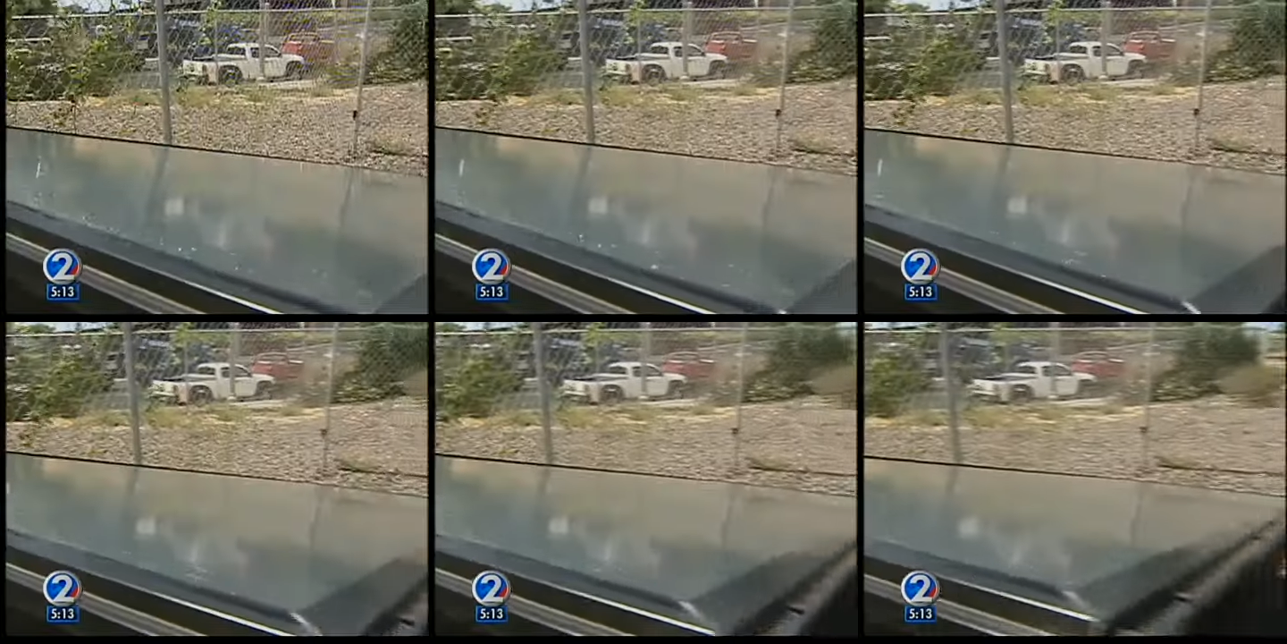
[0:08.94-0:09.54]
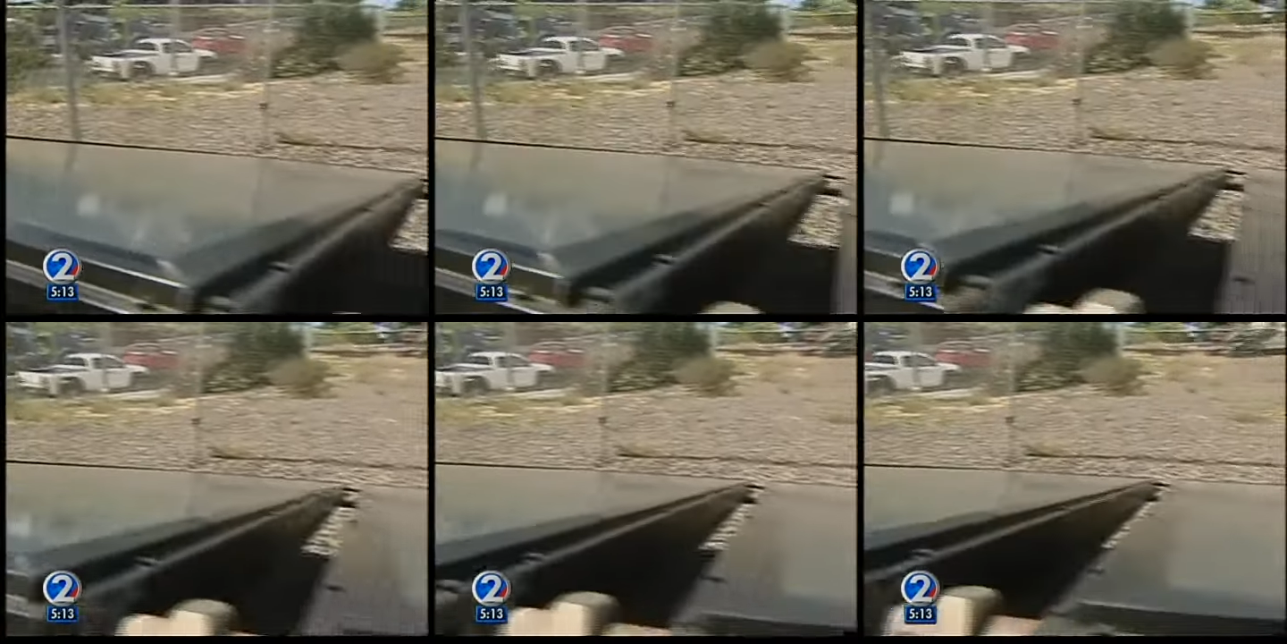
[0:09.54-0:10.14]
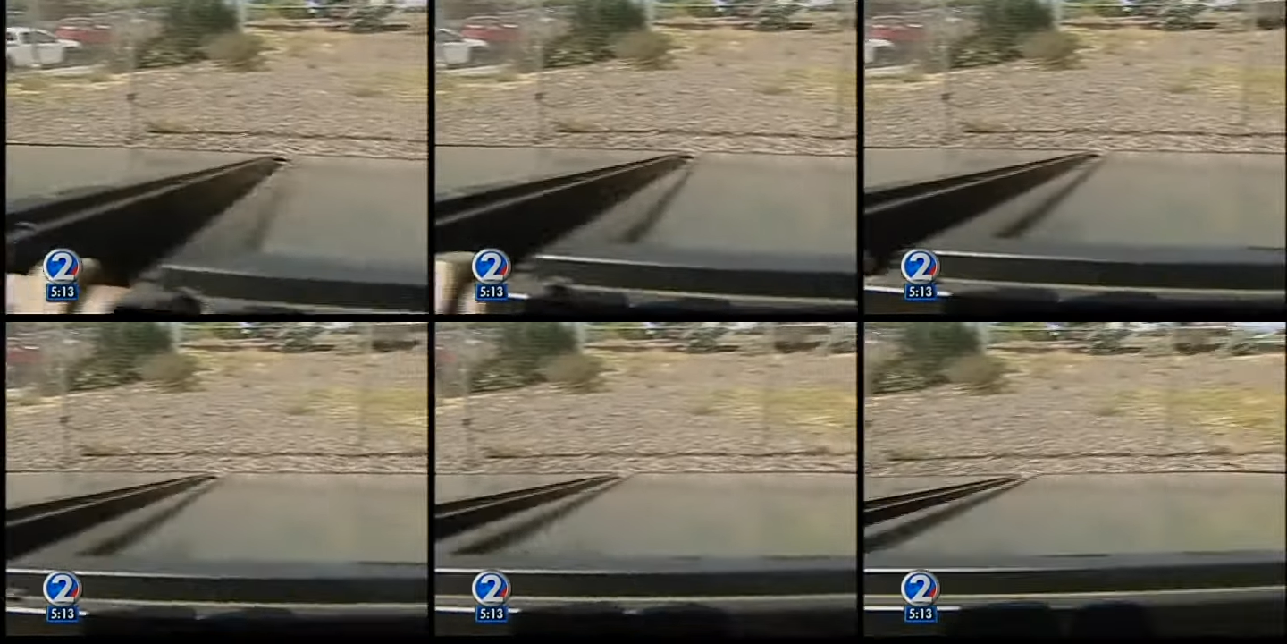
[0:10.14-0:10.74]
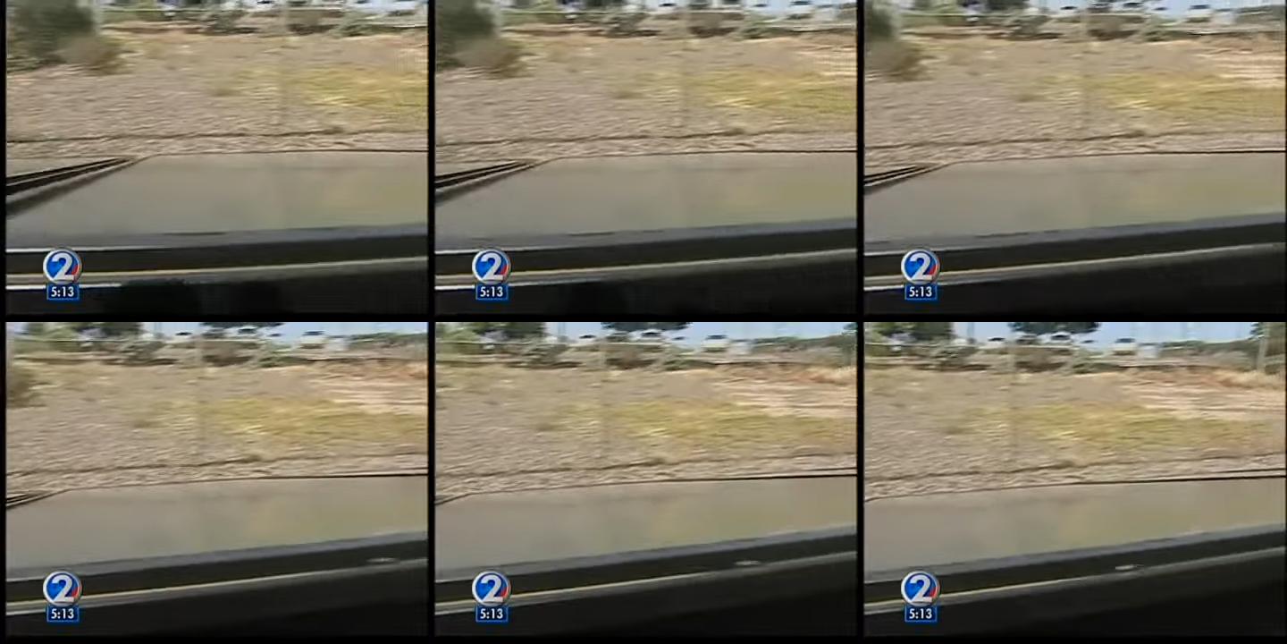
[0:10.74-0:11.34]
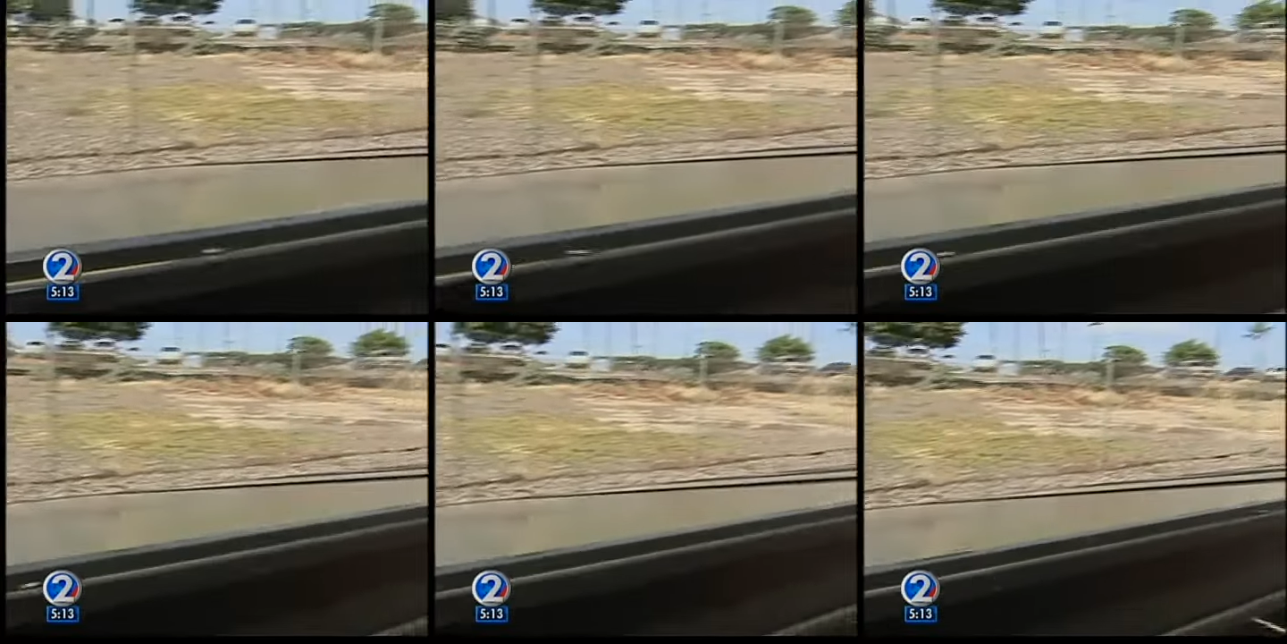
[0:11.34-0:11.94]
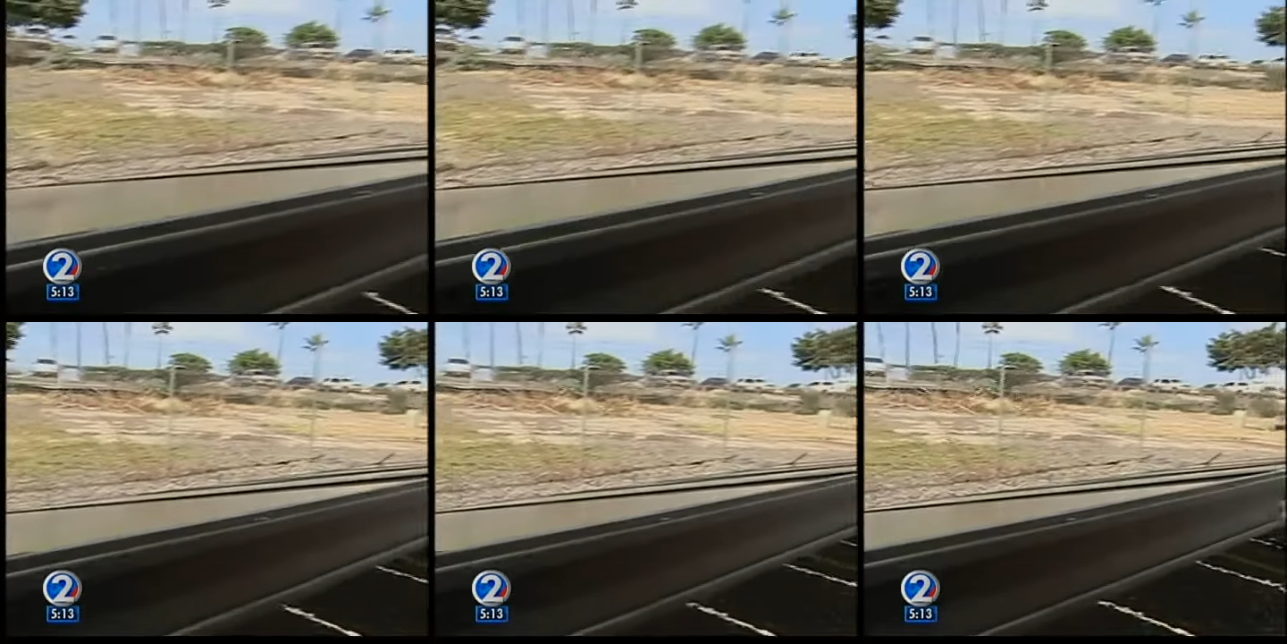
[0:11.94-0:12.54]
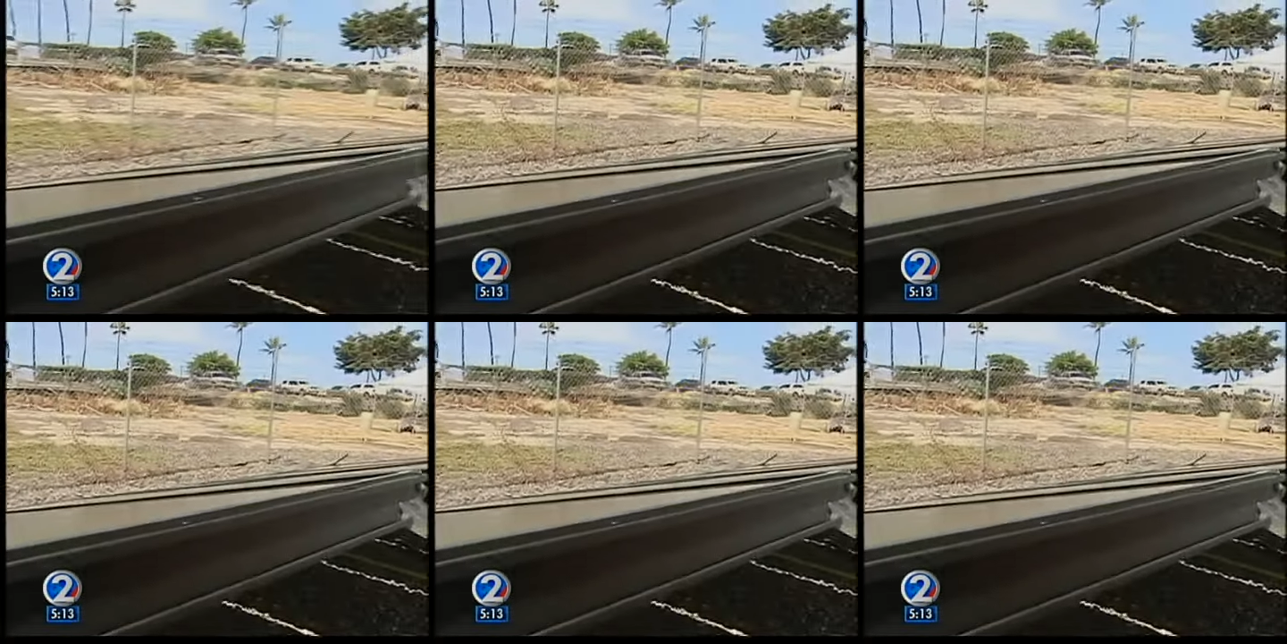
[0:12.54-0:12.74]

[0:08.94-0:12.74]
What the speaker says: No face is visible, so there are no lips to read.